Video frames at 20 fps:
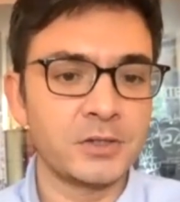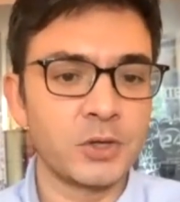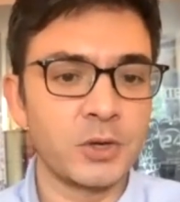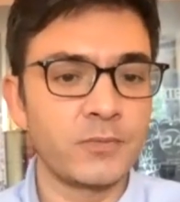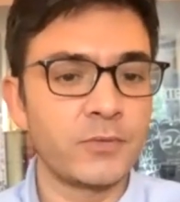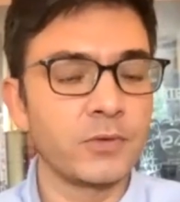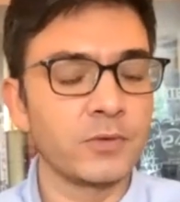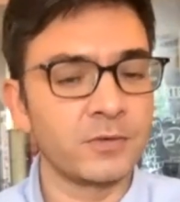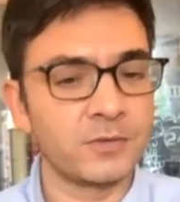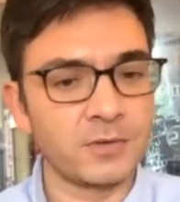So
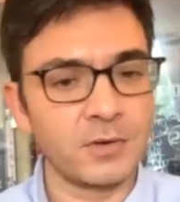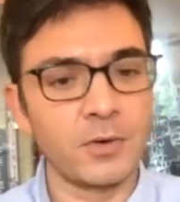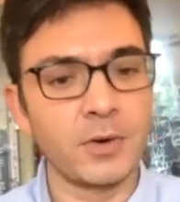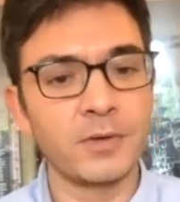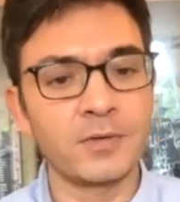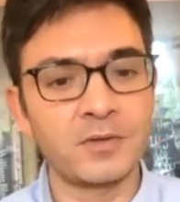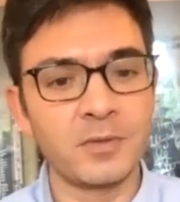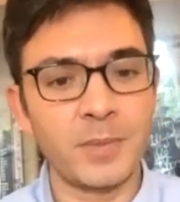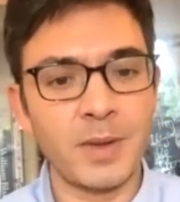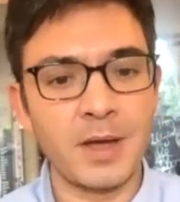if you're
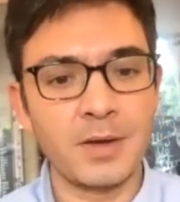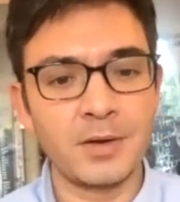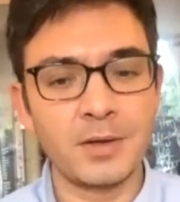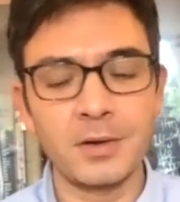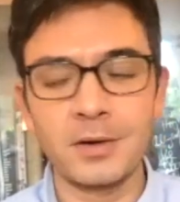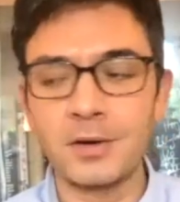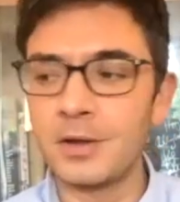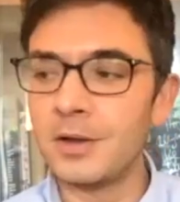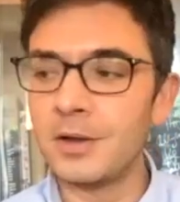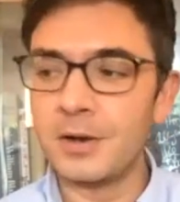serious about
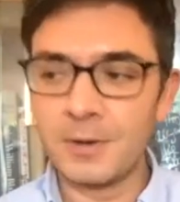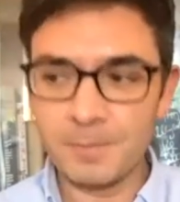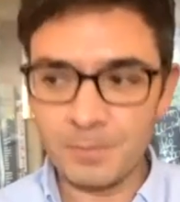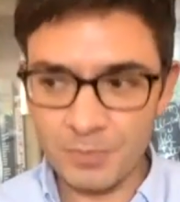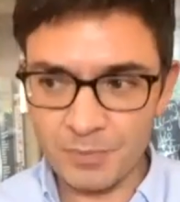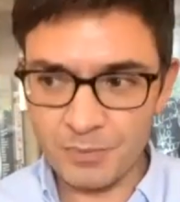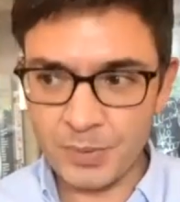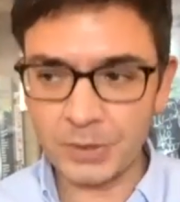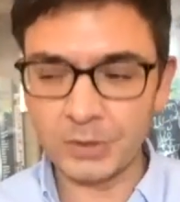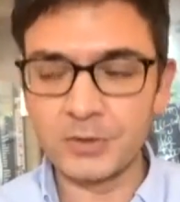it,
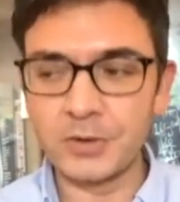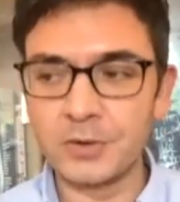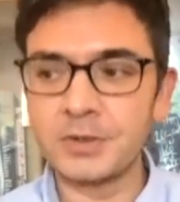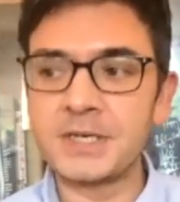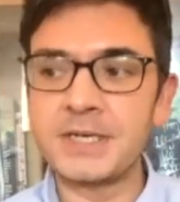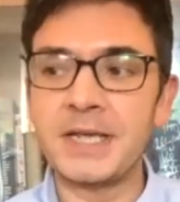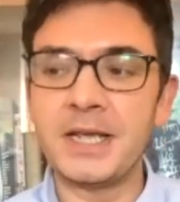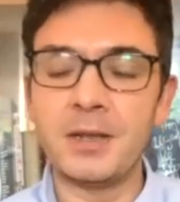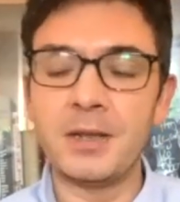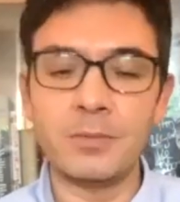build your
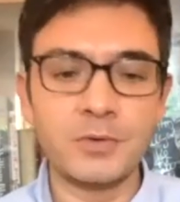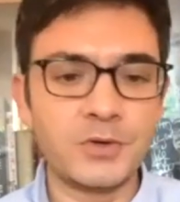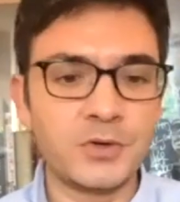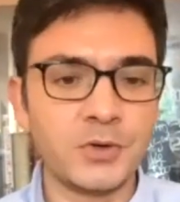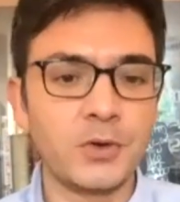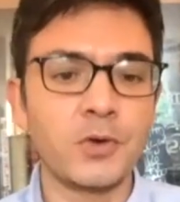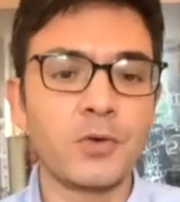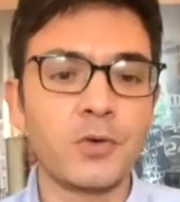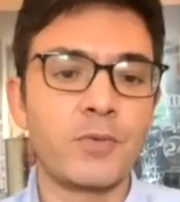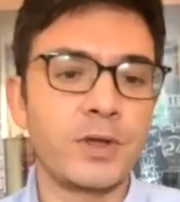team, do
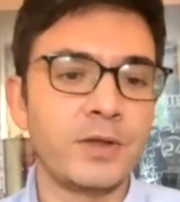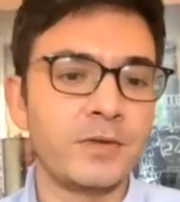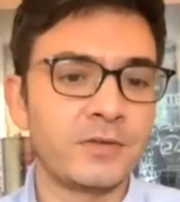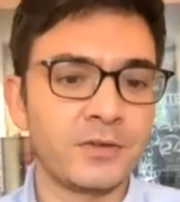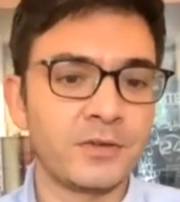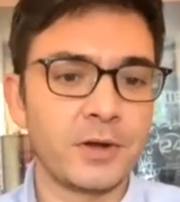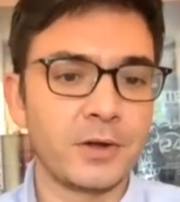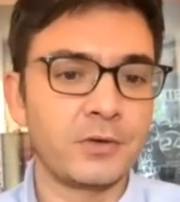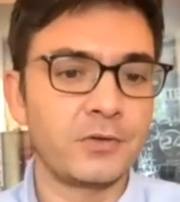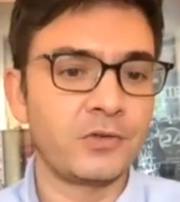your
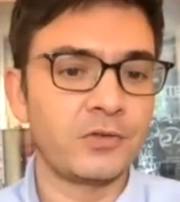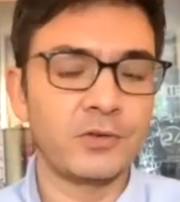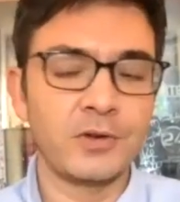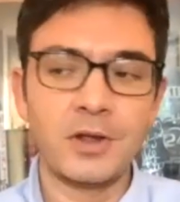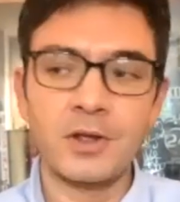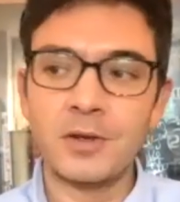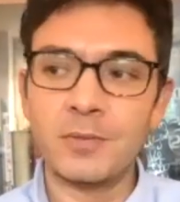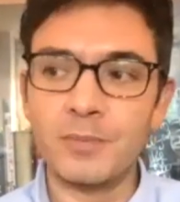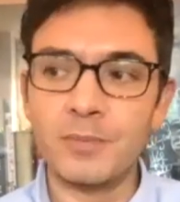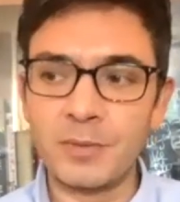research,
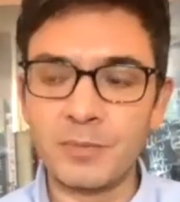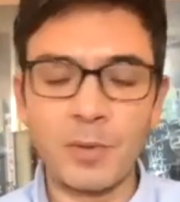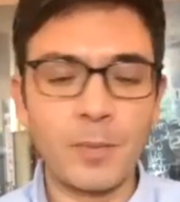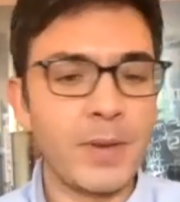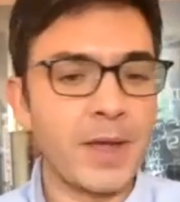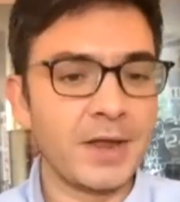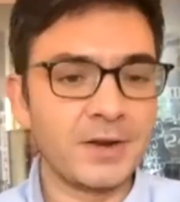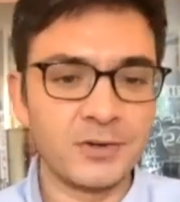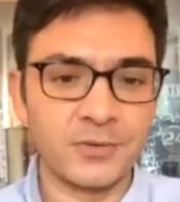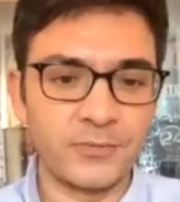be
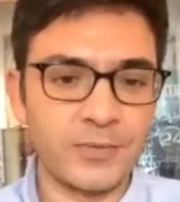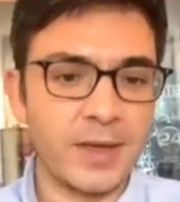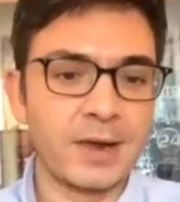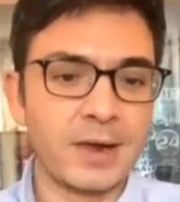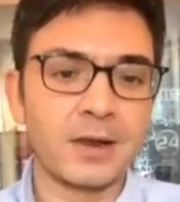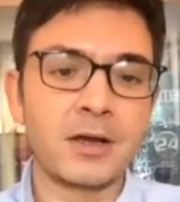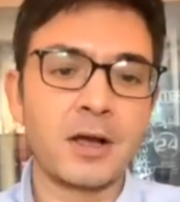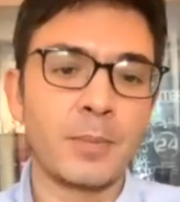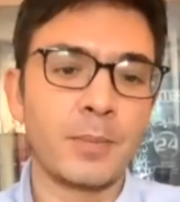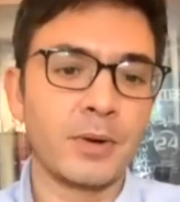prepared to fail
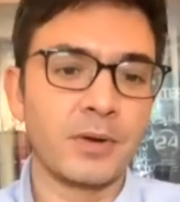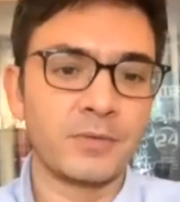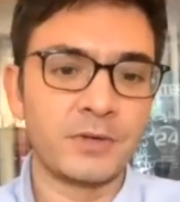a couple of